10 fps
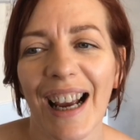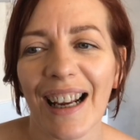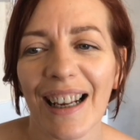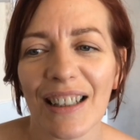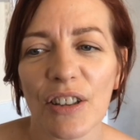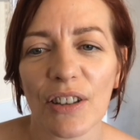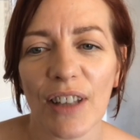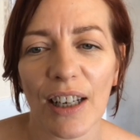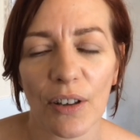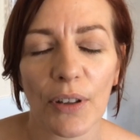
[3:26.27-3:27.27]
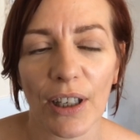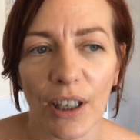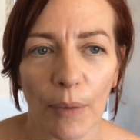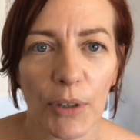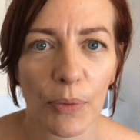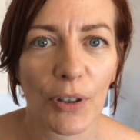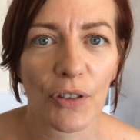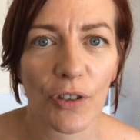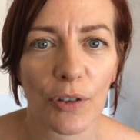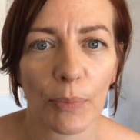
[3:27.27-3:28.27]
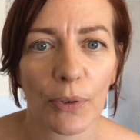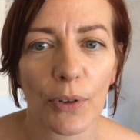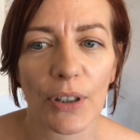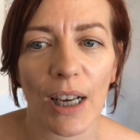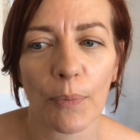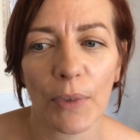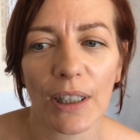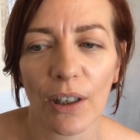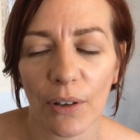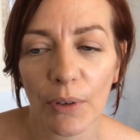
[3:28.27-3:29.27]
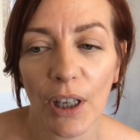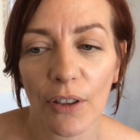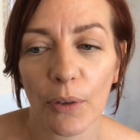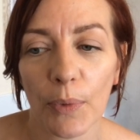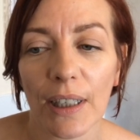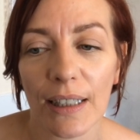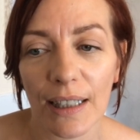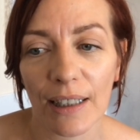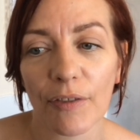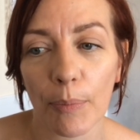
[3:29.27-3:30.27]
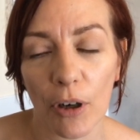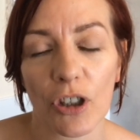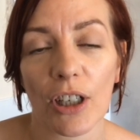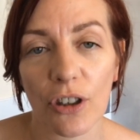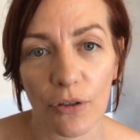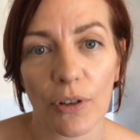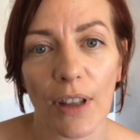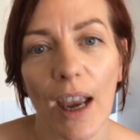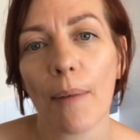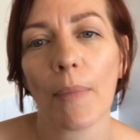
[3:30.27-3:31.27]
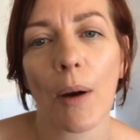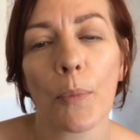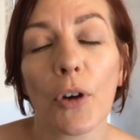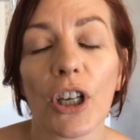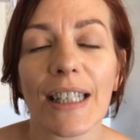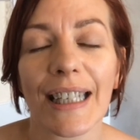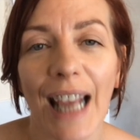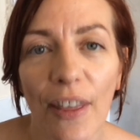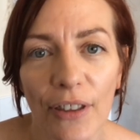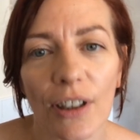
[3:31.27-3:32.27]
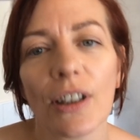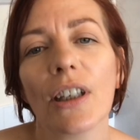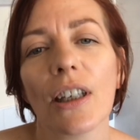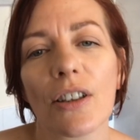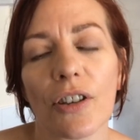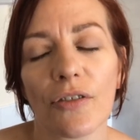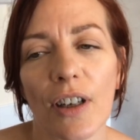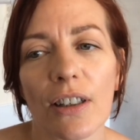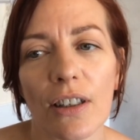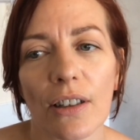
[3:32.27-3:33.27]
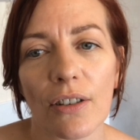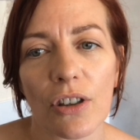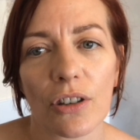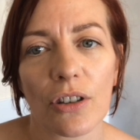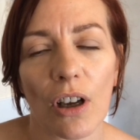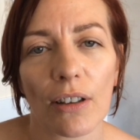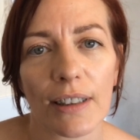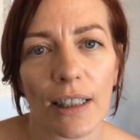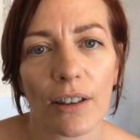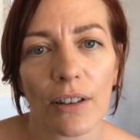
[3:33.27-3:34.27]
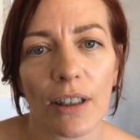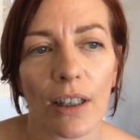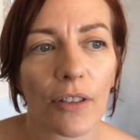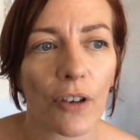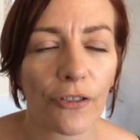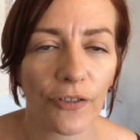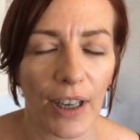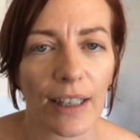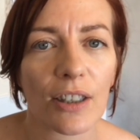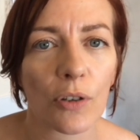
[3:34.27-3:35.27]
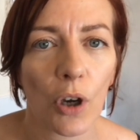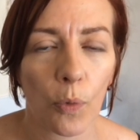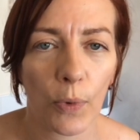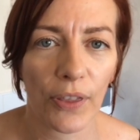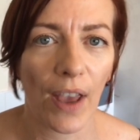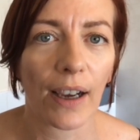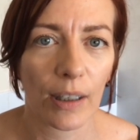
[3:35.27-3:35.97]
and they know they can come to us for support, and we know that we can deliver projects through them and work together to find a solution to holiday hunger that fits with that